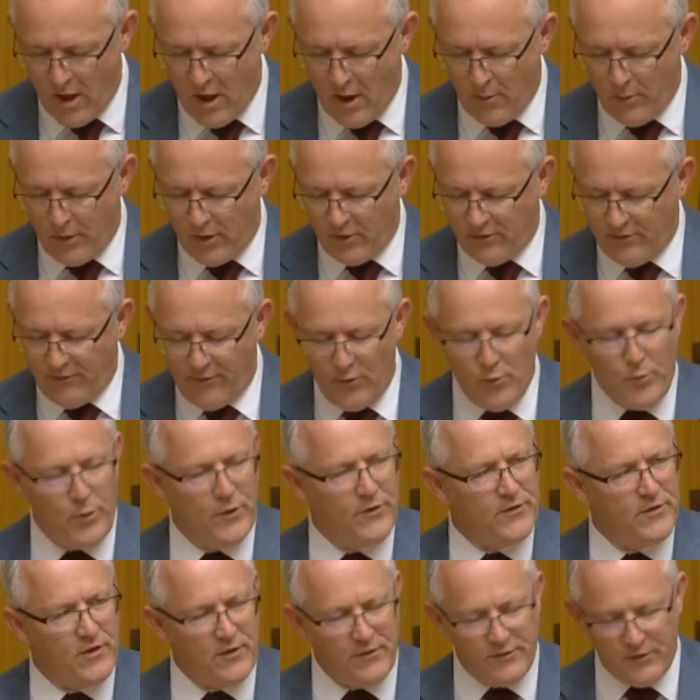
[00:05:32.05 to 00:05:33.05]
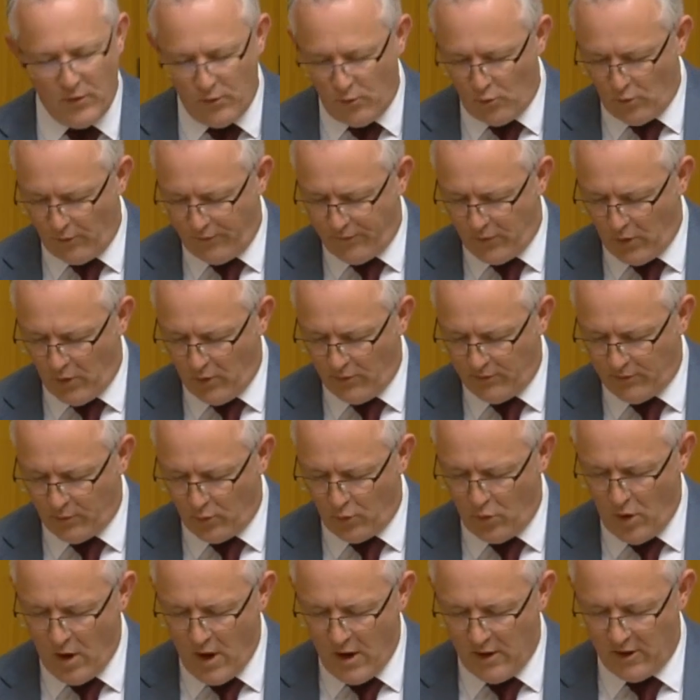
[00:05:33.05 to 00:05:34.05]
because of a persistent
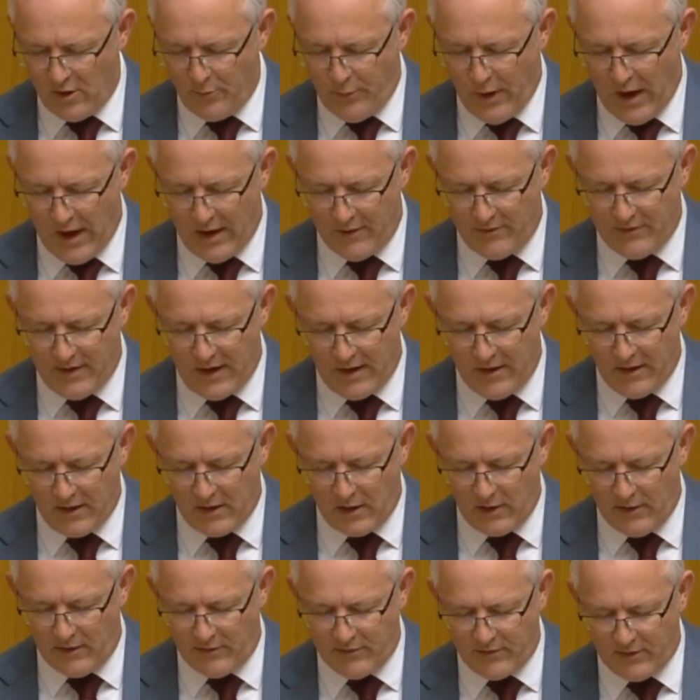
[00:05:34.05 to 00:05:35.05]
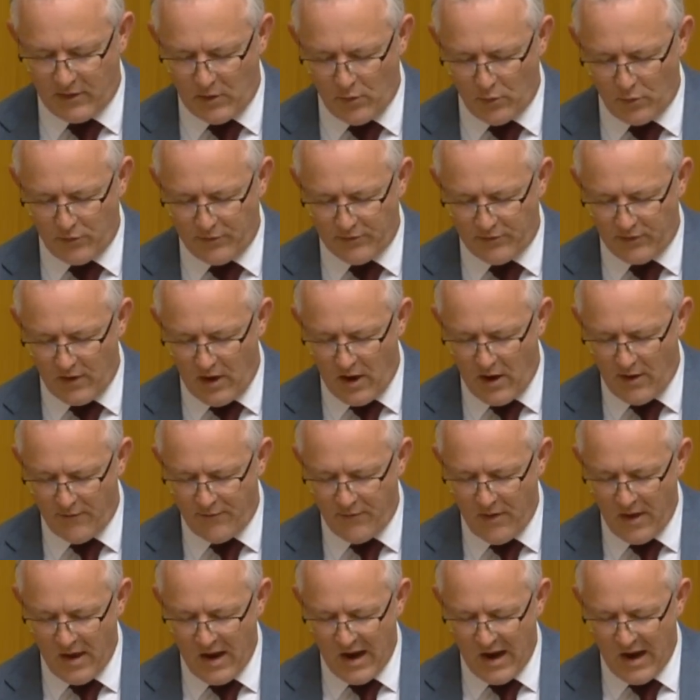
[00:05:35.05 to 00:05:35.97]
refusal to pay technically skilled staff